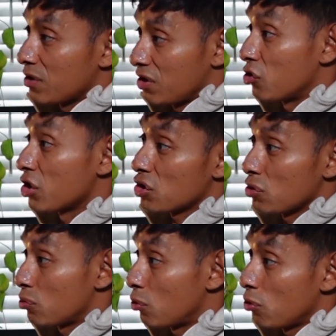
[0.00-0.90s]
or the
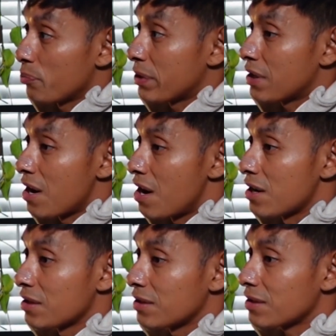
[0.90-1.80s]
traditional role
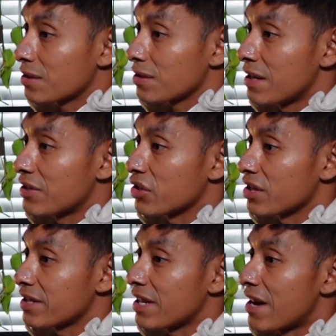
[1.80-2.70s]
because it's
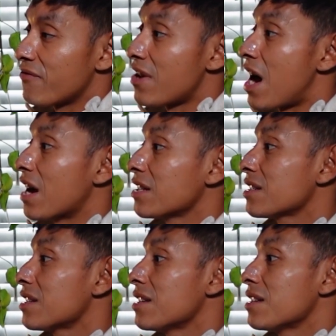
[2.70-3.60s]
just I've not
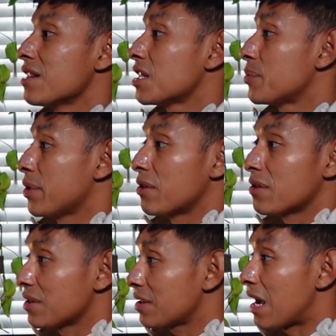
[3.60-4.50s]

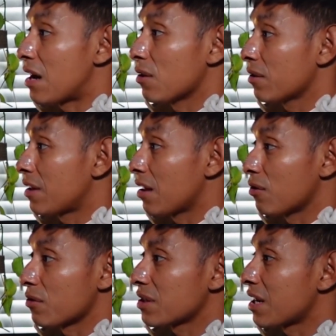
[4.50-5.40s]
experienced how
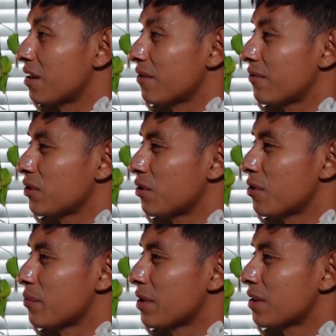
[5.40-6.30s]
that looks kind of, you know
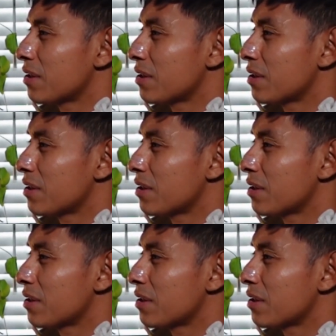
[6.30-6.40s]
what I mean?